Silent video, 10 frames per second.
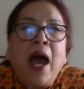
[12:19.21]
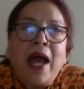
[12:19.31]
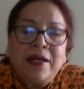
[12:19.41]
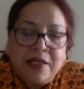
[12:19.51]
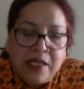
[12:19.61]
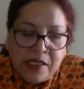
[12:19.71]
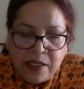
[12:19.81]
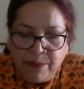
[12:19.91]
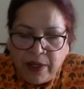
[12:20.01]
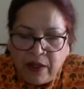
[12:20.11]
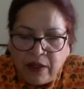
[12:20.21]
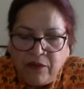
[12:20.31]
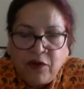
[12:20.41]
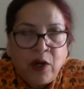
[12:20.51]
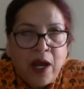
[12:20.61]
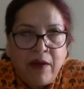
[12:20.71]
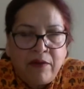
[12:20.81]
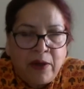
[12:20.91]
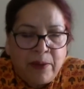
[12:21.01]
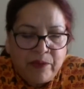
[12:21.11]
had disappeared
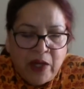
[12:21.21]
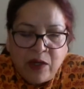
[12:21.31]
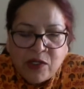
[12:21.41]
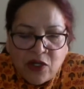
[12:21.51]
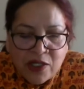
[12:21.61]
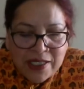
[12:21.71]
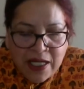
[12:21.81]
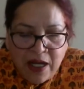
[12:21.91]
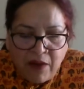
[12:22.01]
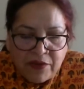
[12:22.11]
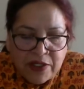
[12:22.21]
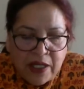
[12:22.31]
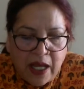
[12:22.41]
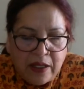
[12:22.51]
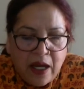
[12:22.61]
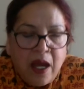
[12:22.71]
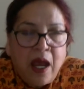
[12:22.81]
forever, and he was not seen after that.